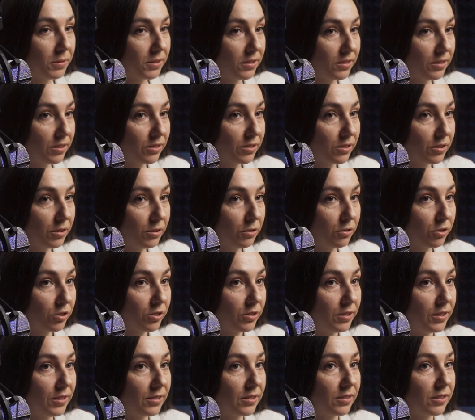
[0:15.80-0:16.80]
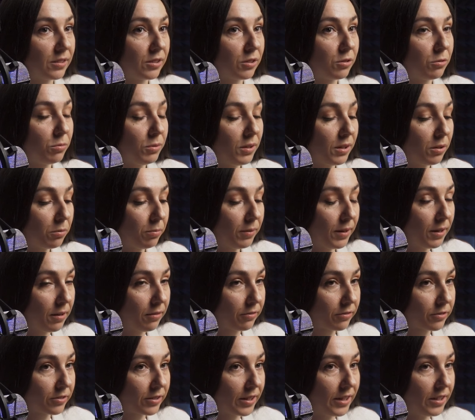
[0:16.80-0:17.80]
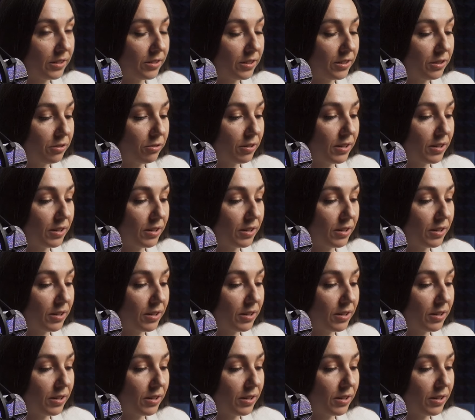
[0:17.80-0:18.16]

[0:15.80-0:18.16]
Business solution, it's a quick way of creating